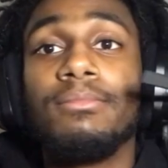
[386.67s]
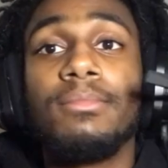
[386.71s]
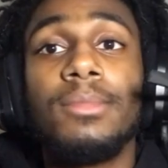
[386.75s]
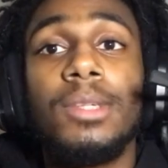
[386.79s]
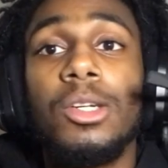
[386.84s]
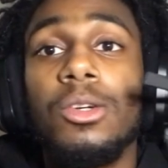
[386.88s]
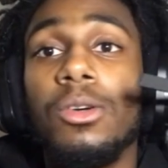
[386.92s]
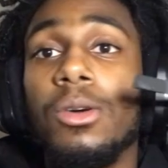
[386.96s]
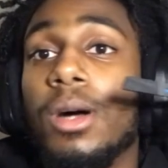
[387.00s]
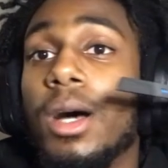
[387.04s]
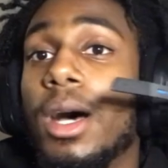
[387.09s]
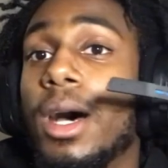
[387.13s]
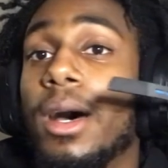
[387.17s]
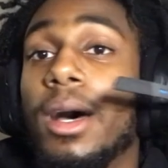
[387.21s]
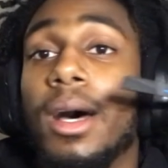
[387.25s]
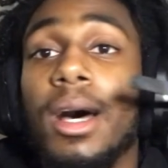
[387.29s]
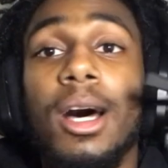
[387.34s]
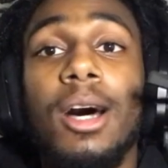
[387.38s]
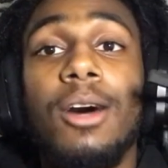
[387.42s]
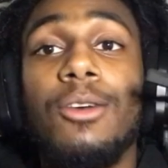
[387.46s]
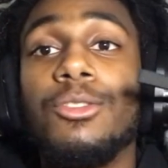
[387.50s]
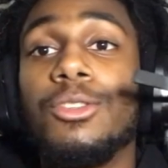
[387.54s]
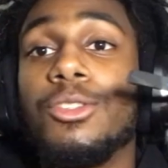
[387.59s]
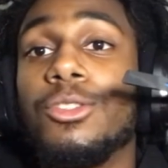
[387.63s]
Bro,
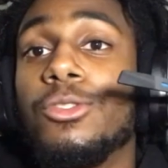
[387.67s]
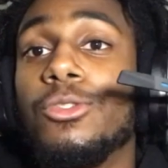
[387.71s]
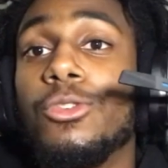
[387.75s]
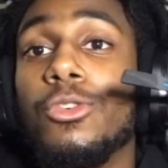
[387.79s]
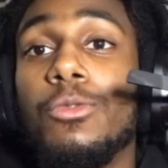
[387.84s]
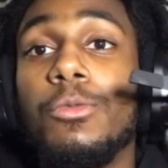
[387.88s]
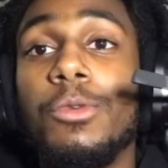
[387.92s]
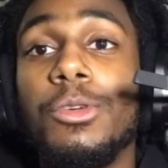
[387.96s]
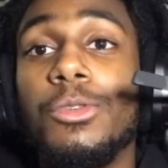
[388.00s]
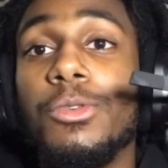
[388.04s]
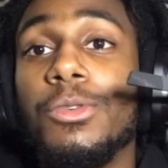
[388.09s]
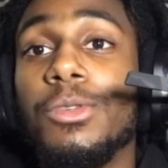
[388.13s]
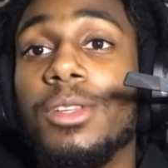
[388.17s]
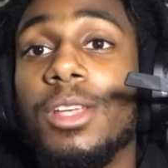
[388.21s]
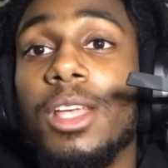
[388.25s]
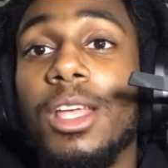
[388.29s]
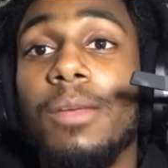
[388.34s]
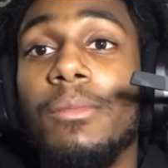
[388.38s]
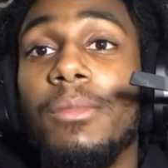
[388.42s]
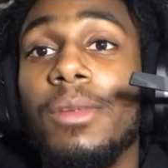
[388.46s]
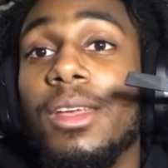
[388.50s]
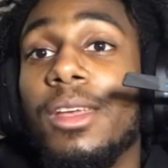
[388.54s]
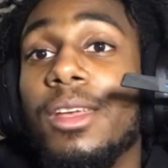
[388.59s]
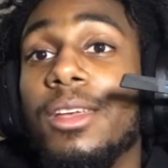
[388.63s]
I was just doing what you
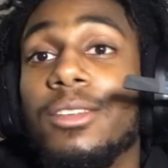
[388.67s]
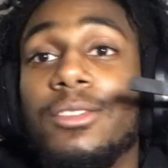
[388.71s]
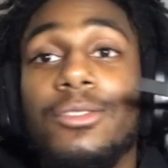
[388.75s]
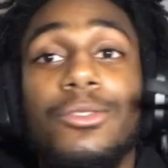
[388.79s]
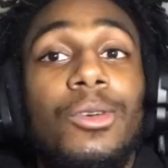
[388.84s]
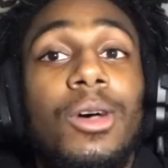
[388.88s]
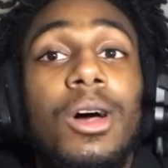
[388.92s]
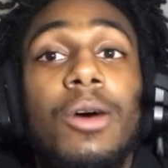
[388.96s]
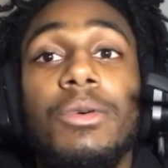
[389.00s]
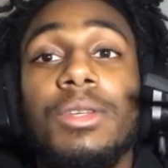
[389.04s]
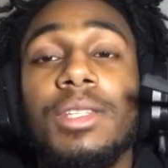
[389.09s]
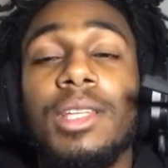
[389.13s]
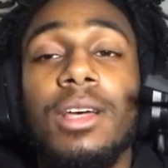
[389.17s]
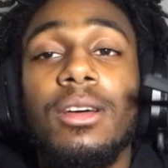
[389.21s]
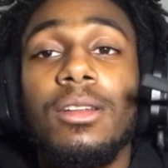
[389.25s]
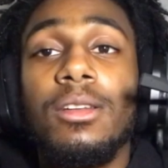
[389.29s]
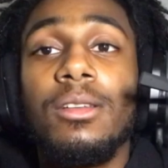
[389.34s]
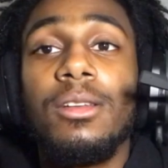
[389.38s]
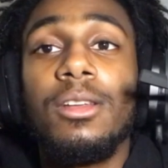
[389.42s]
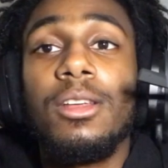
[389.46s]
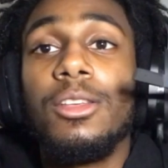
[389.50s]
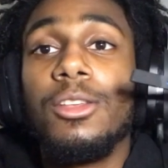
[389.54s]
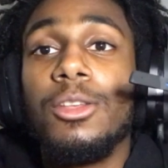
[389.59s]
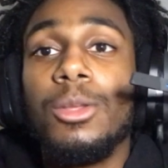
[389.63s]
said, man. So I was out
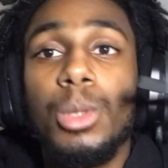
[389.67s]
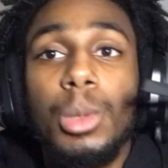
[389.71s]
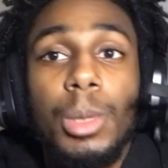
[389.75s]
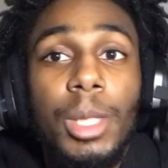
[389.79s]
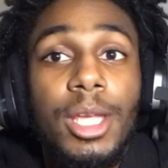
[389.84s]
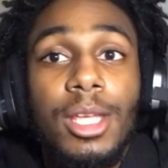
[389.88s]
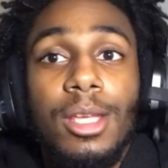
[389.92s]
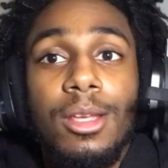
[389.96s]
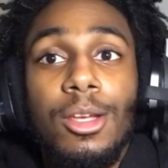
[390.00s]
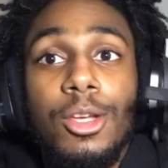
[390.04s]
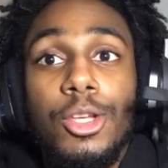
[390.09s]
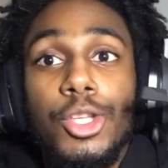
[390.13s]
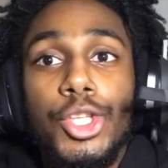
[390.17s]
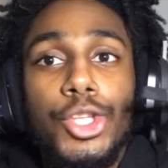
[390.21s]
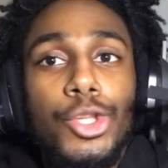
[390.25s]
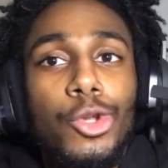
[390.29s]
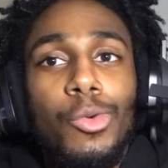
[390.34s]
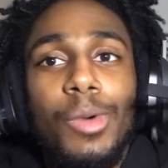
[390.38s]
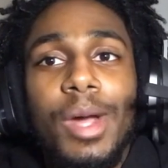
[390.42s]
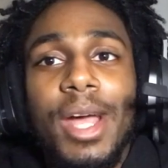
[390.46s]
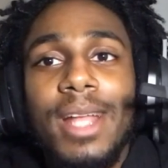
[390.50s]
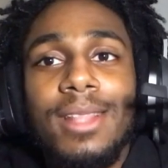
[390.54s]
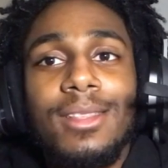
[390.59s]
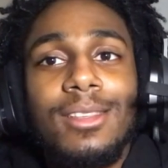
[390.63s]
of there. You
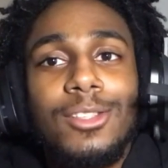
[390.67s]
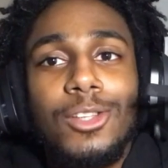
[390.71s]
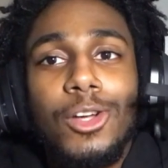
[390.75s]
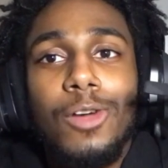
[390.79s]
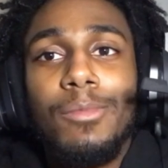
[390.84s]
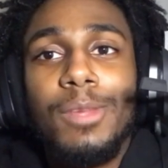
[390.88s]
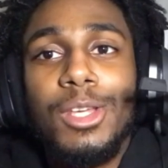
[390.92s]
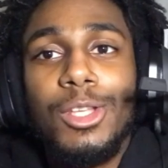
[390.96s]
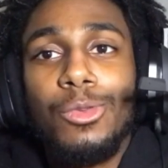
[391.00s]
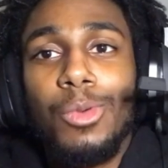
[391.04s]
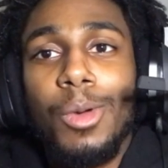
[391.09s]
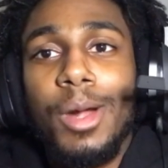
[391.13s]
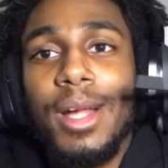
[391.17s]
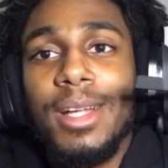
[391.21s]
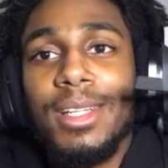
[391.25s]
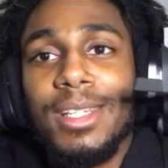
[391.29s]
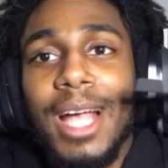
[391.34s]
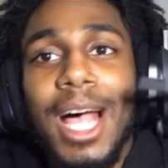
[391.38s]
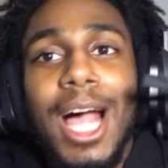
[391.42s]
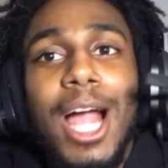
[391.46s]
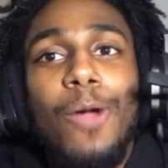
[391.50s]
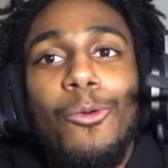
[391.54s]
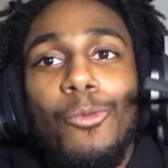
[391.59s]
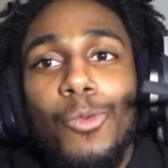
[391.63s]
don't have to tell me twice.
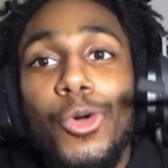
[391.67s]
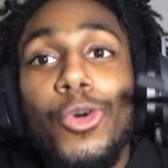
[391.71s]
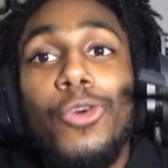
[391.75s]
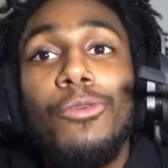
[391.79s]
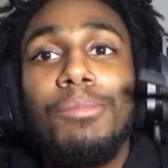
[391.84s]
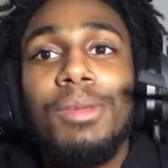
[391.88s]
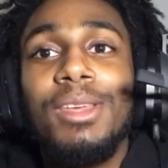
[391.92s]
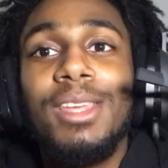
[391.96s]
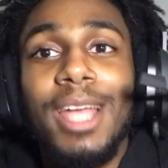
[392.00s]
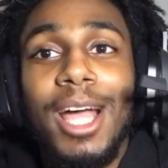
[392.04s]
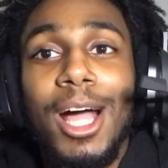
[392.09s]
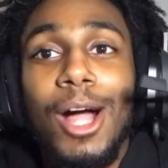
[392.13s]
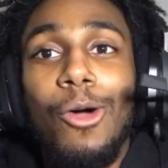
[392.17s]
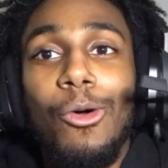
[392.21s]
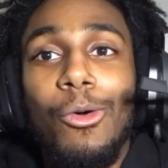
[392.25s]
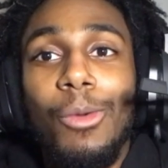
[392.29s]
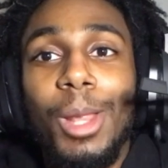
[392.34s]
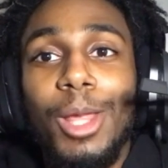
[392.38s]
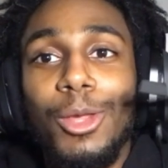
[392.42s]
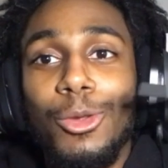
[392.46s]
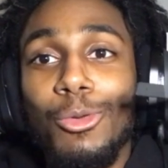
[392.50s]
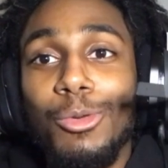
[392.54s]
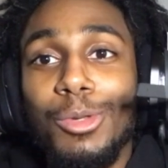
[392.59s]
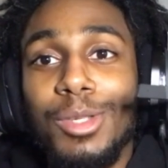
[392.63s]
I will be out.
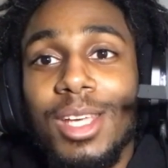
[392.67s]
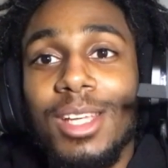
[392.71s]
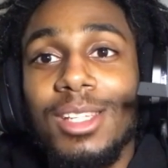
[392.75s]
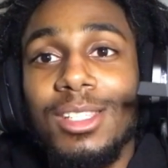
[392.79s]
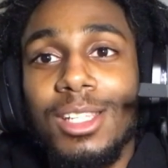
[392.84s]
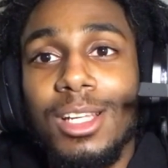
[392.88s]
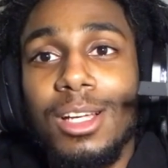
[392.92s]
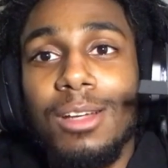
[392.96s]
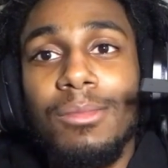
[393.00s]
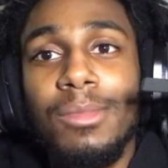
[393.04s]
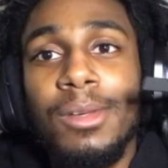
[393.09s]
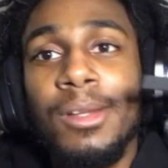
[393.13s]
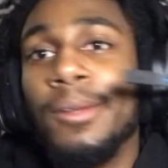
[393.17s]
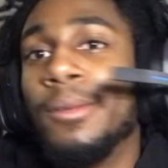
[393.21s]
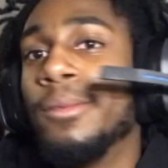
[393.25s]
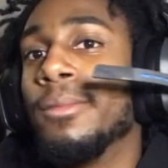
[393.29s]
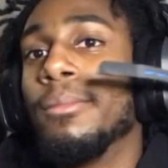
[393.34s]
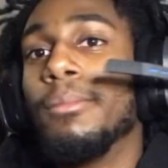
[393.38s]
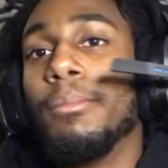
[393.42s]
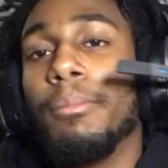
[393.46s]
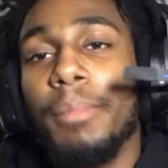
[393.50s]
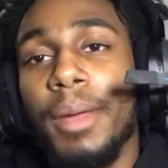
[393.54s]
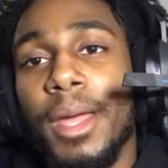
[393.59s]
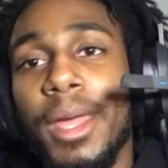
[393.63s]
Like, you say something,
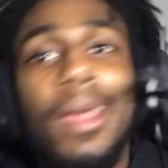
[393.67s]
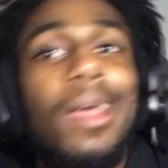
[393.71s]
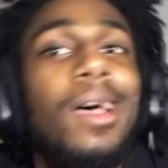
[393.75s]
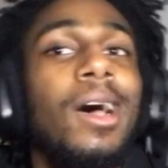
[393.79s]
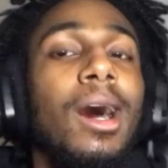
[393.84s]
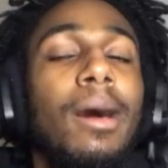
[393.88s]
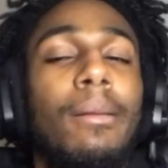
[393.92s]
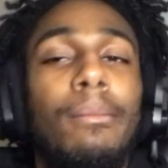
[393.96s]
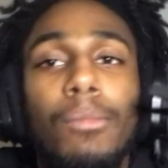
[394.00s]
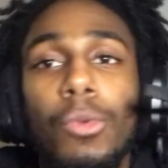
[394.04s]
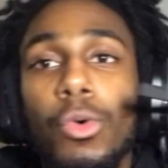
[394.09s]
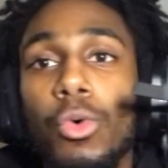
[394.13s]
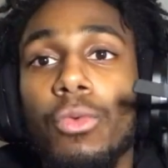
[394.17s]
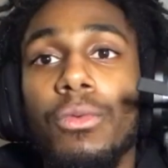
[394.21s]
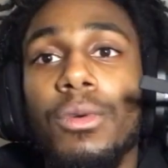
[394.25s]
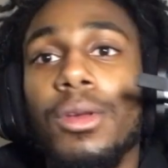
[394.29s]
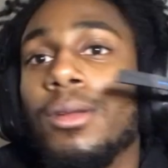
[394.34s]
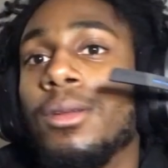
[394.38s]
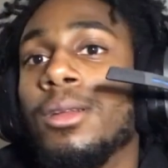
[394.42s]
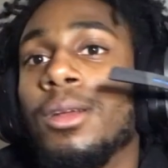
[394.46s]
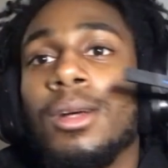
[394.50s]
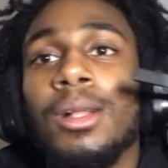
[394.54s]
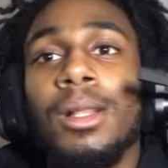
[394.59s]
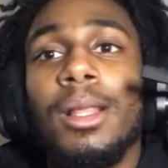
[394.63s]
bet I'm
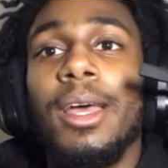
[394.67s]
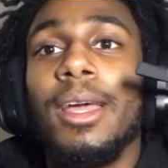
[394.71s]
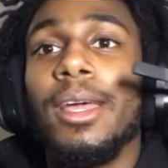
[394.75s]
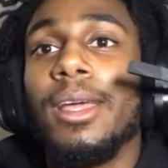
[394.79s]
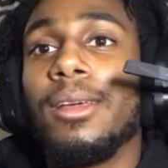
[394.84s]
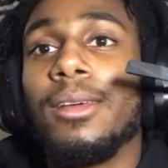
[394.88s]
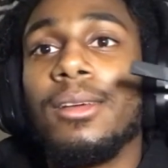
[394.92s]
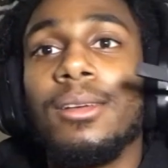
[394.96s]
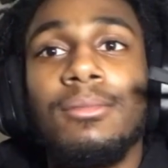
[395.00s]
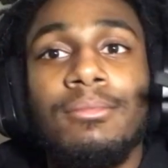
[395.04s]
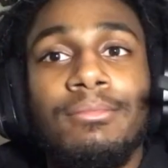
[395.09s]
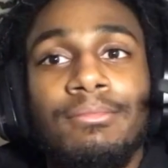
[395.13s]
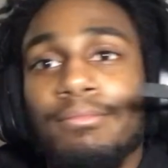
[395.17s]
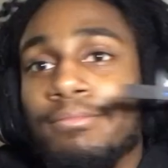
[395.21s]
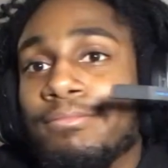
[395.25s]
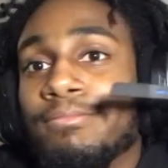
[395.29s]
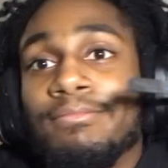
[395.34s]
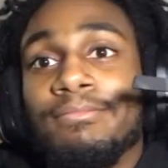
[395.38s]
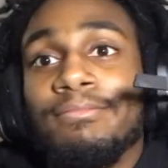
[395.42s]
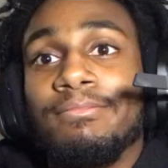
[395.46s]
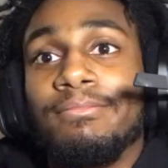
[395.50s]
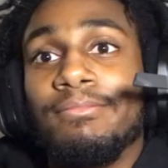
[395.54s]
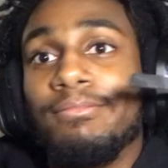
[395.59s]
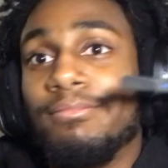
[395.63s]
moving. Like,
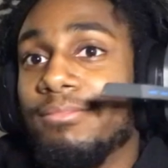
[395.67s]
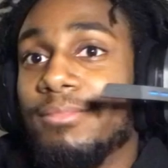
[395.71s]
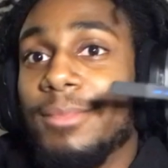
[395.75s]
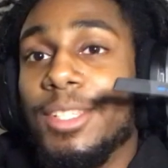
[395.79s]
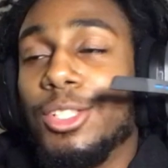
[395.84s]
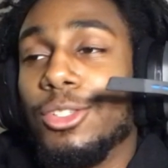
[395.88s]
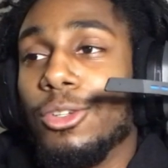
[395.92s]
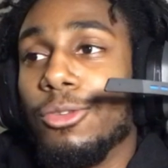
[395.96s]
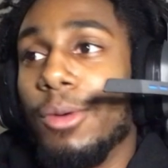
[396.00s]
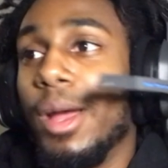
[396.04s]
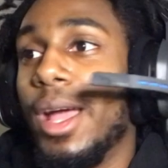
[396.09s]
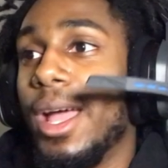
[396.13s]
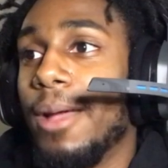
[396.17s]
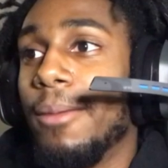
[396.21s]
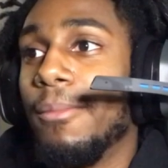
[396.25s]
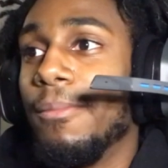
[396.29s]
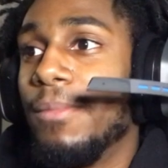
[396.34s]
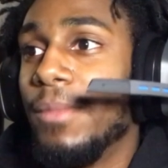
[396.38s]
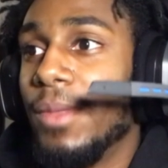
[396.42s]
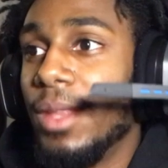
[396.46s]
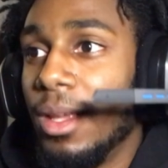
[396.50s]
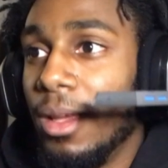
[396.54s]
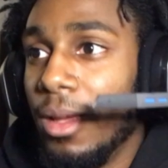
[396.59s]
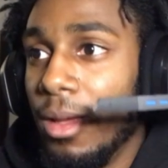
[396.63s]
it's a wrap.
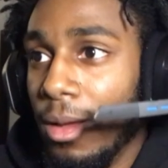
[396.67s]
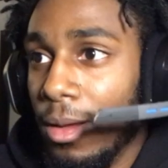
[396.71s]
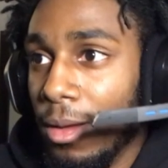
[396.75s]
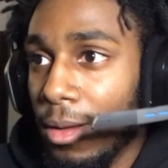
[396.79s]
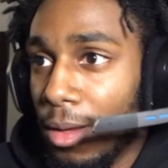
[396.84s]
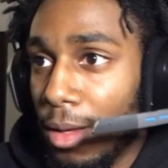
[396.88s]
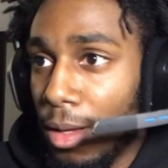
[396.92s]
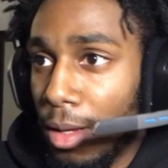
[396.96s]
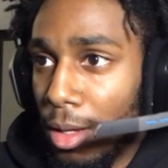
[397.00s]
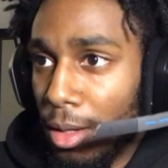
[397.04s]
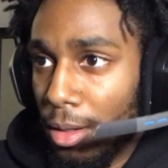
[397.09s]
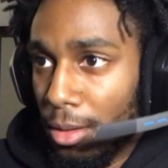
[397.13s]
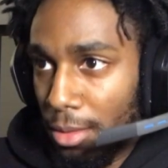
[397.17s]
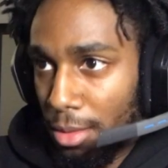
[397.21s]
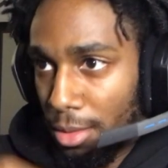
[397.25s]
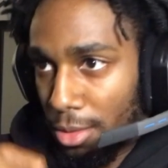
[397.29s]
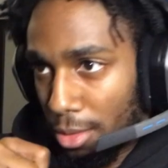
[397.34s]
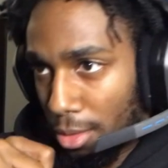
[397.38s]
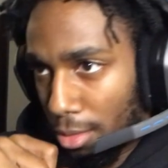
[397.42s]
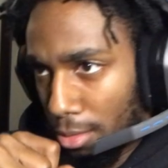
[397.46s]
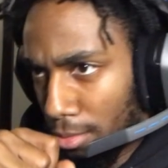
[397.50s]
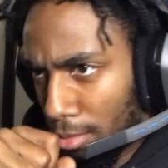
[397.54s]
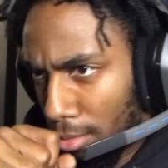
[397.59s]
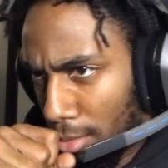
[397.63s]

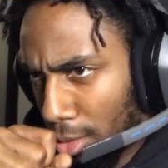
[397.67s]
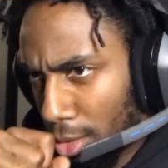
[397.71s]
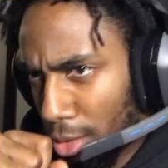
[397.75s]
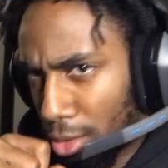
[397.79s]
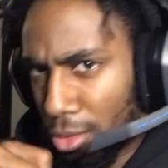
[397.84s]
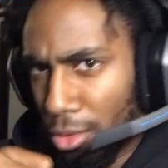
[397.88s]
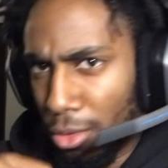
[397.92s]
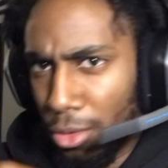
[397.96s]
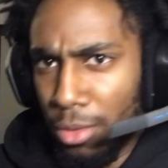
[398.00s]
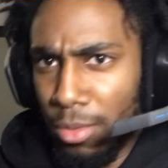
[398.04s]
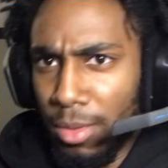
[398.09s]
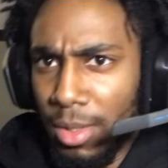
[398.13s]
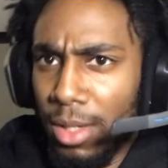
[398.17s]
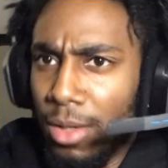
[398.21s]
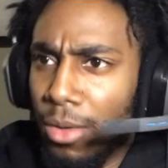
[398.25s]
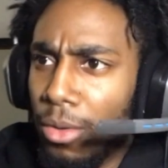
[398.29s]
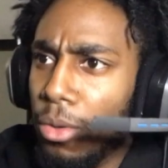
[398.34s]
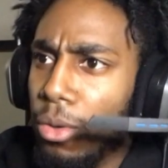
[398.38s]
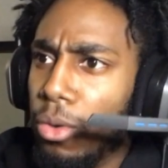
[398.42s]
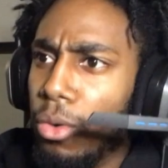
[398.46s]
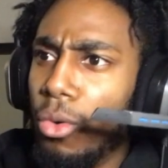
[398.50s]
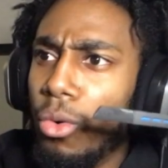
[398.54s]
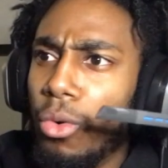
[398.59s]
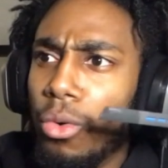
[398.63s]
Excuse me.
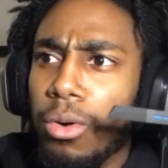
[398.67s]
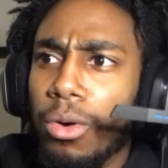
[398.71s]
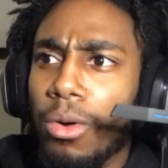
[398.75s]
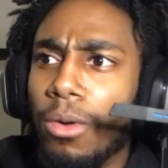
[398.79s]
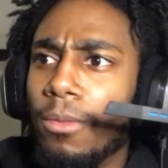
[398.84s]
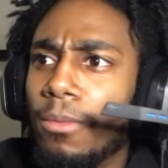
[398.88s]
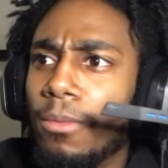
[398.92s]
Whew.